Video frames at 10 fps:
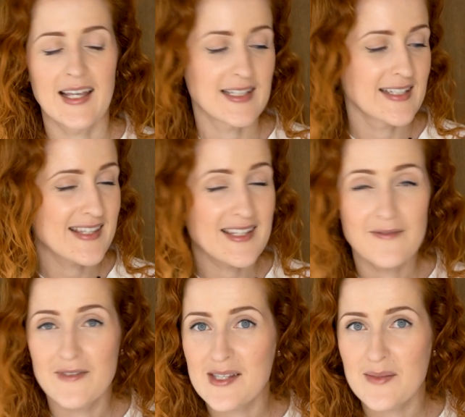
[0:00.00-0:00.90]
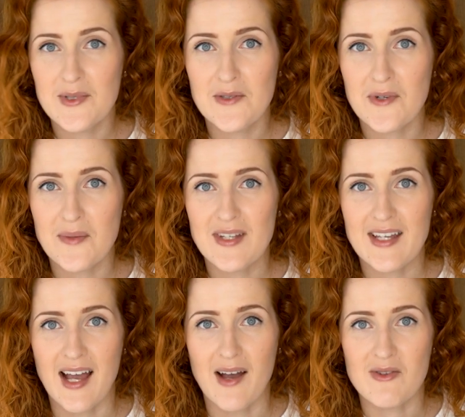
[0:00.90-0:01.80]
It is invisible from
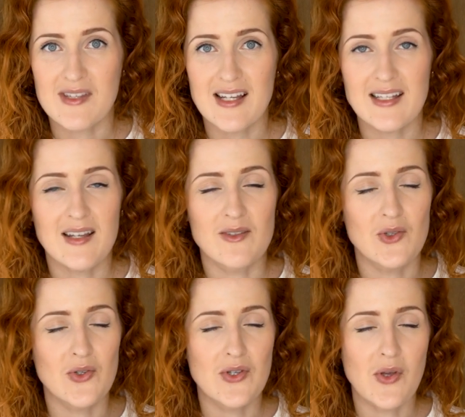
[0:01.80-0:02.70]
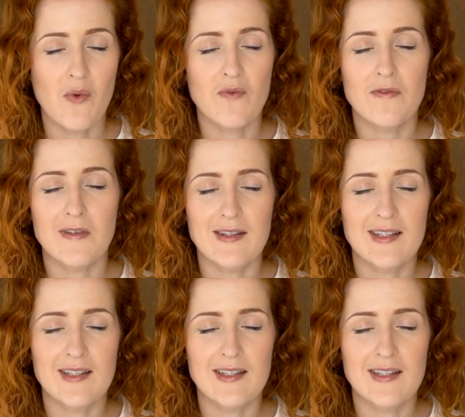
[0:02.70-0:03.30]
the outside and you don't feel